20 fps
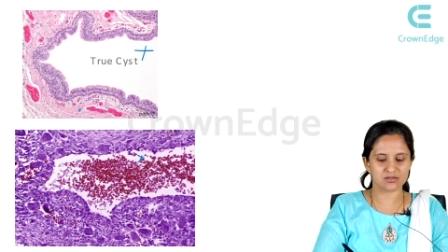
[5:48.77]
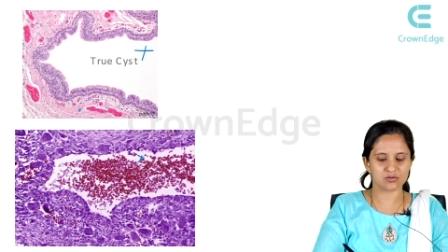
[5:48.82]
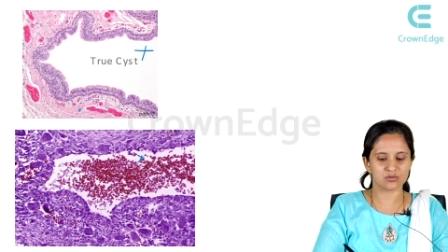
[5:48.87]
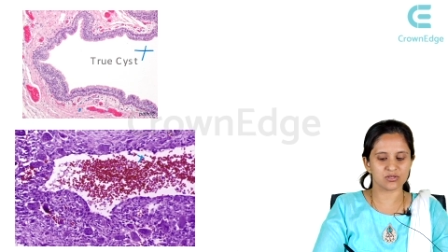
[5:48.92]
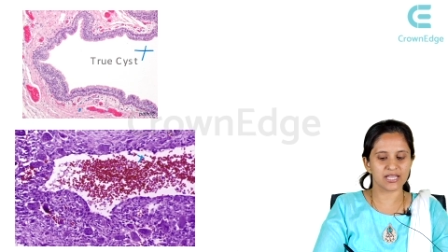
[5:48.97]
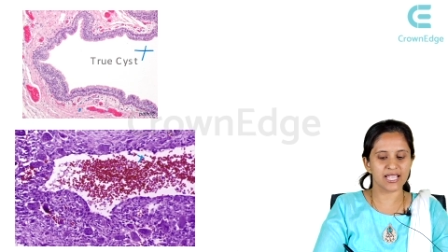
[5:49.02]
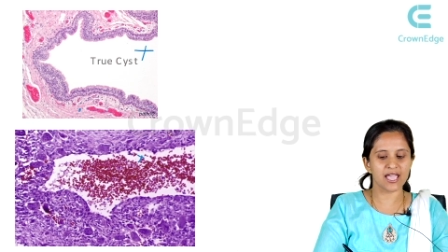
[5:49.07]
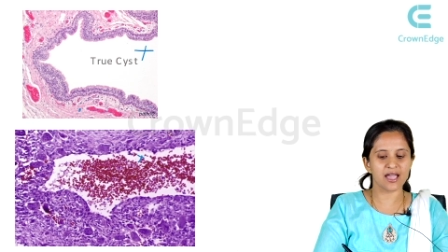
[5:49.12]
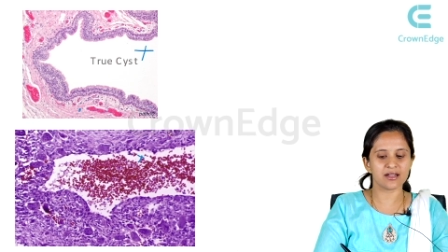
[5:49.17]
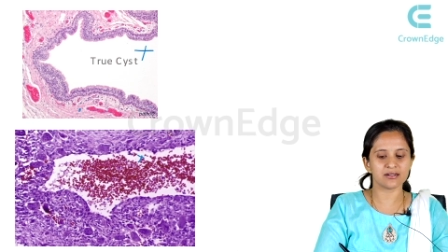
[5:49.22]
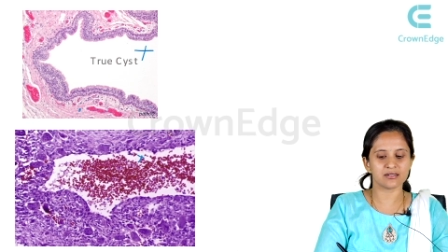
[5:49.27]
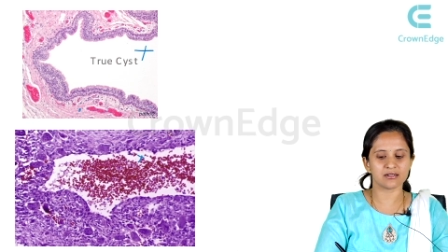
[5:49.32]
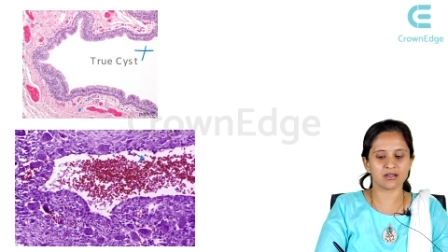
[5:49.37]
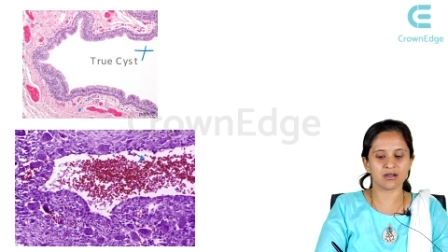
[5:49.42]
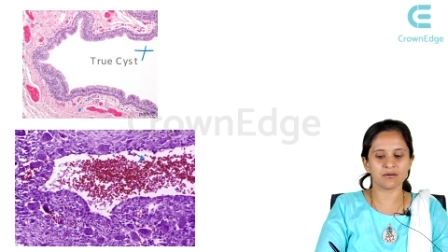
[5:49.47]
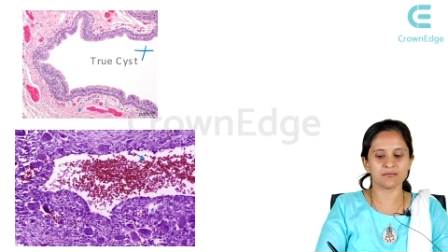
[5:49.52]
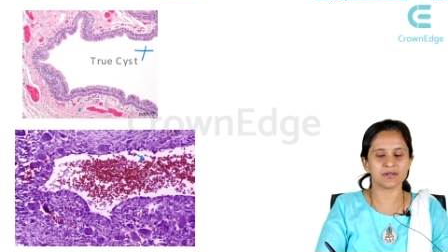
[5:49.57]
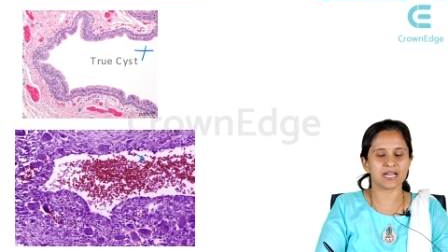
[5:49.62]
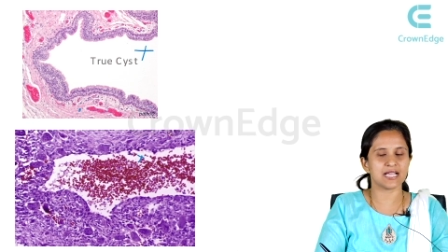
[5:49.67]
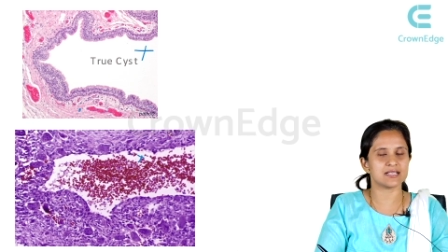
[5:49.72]
So, they are
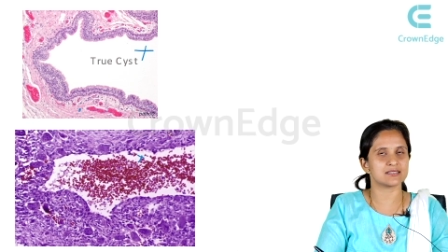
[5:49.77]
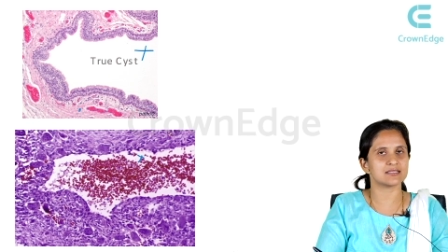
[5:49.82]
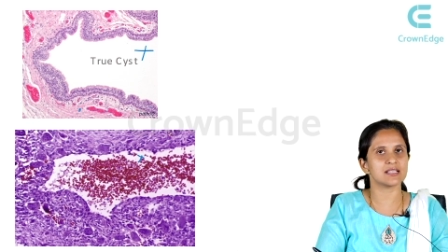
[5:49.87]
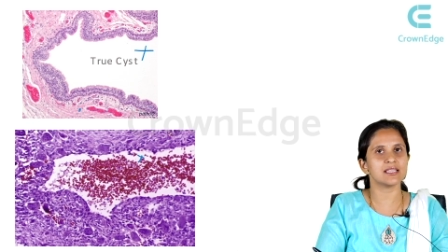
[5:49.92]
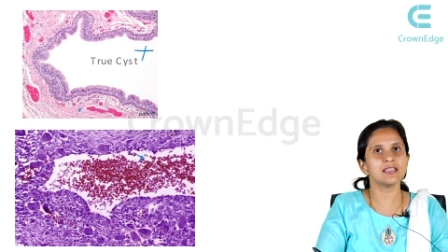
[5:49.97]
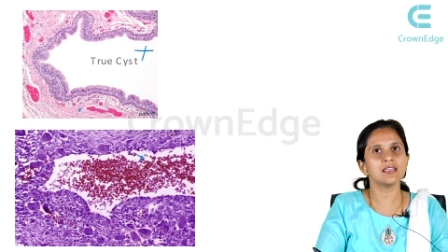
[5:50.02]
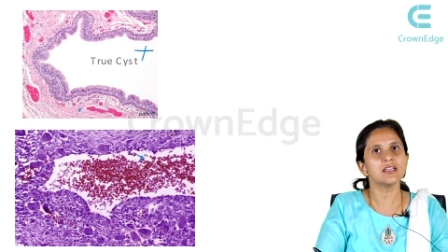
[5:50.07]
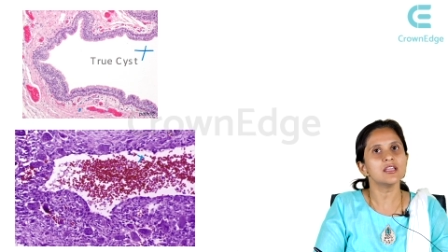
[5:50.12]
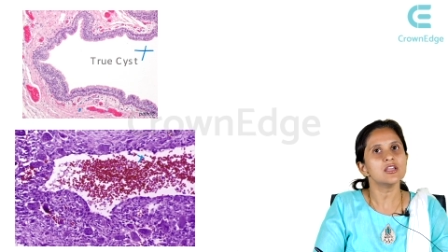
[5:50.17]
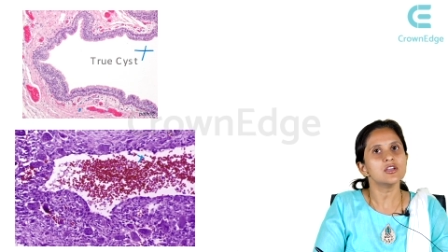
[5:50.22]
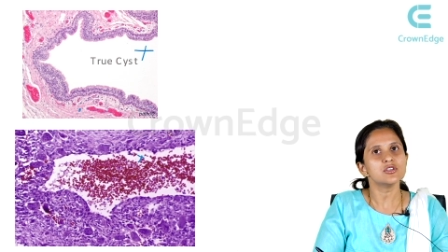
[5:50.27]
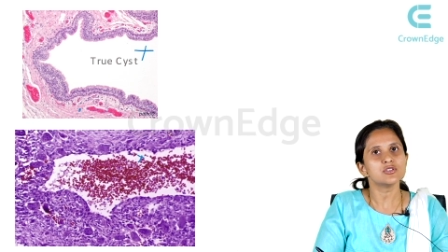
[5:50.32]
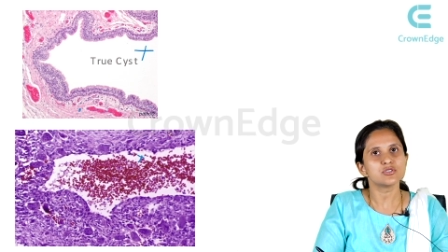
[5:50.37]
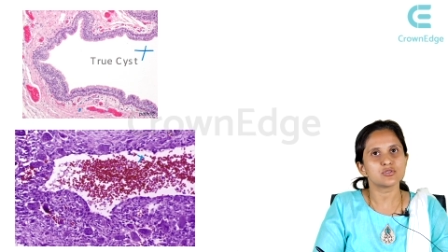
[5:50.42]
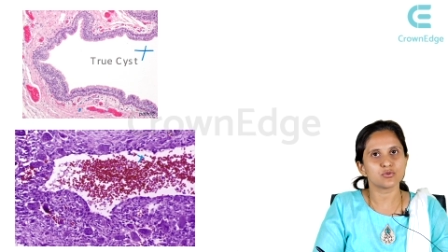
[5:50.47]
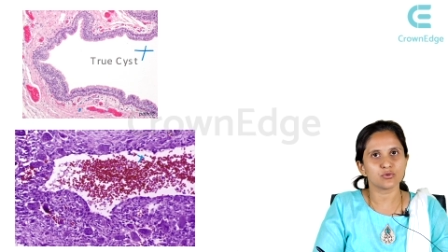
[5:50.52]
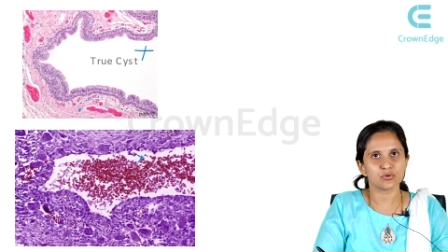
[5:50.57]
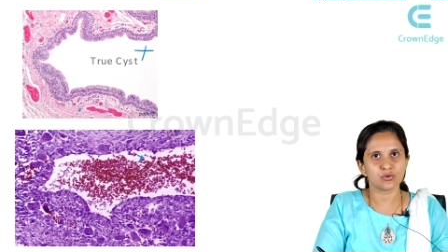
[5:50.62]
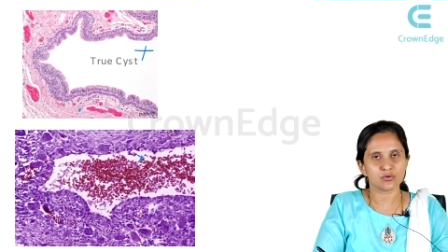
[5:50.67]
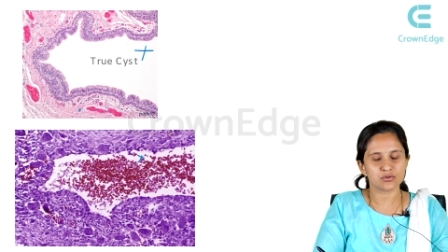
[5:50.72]
termed as the
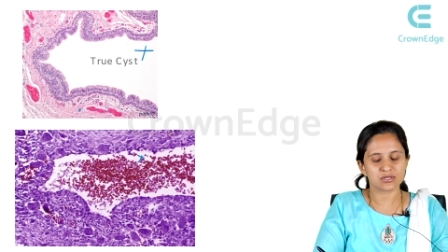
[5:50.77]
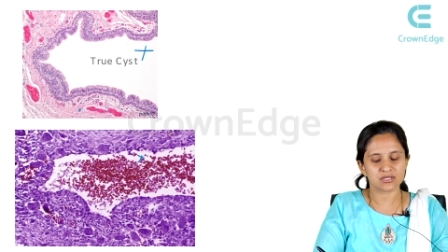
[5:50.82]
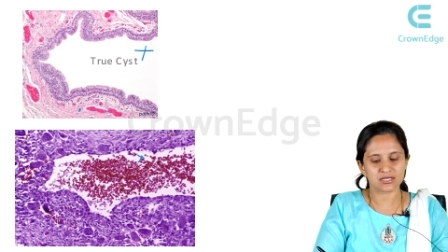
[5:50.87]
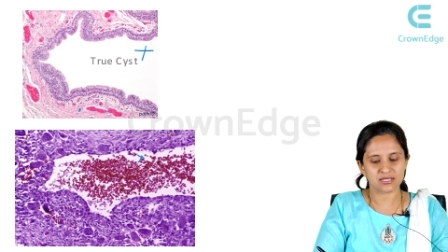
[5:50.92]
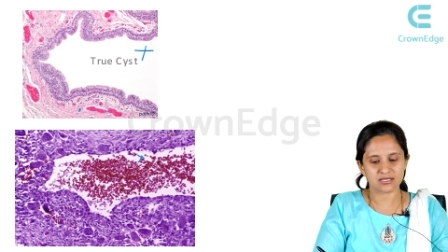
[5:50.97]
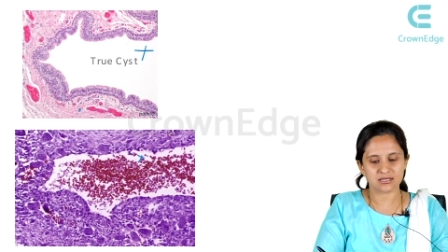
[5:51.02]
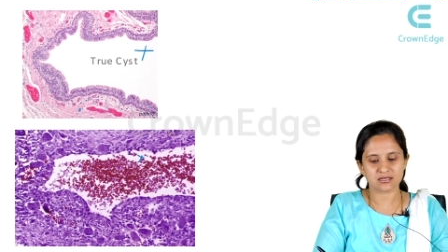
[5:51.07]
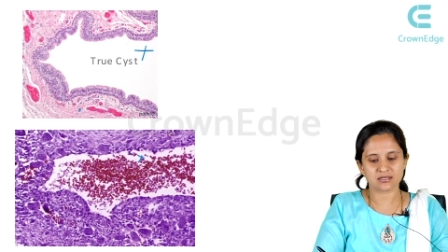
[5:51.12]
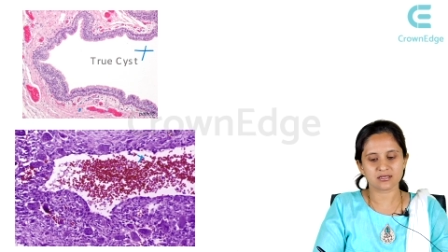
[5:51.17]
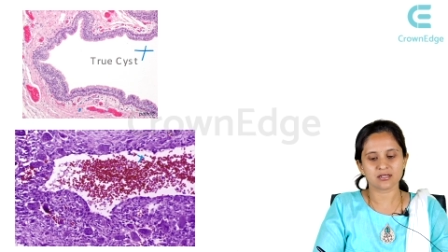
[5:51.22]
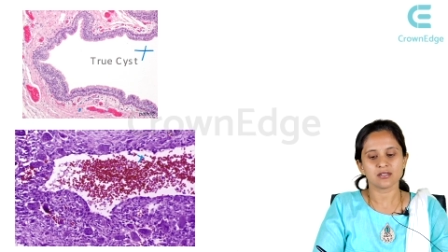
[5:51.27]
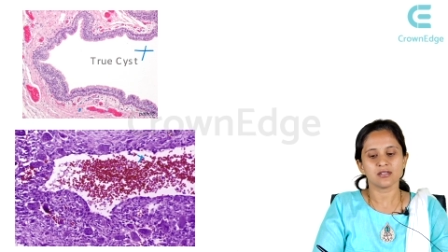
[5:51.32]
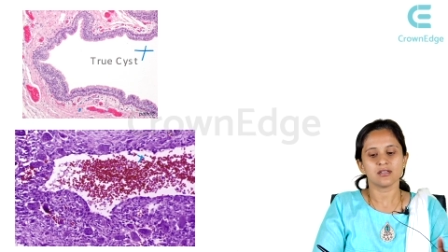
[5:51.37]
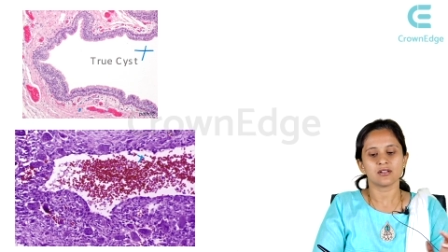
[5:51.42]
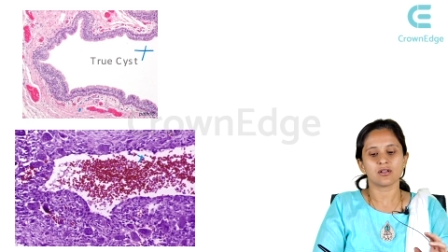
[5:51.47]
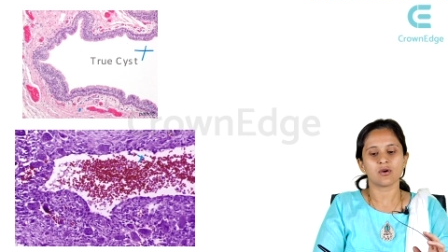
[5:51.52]
pseudocysts.